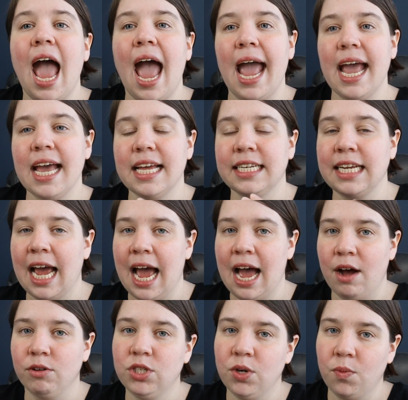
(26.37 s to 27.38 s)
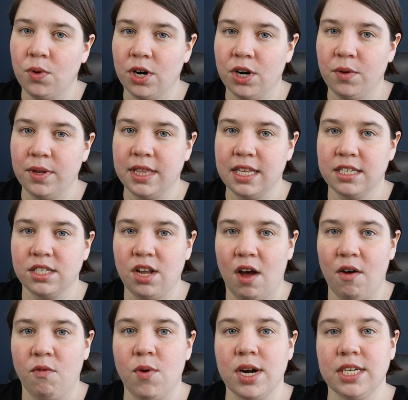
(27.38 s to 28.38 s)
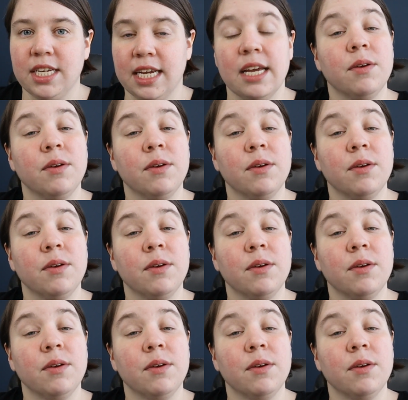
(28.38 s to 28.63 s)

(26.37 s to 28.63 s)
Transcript: and how to work with this software to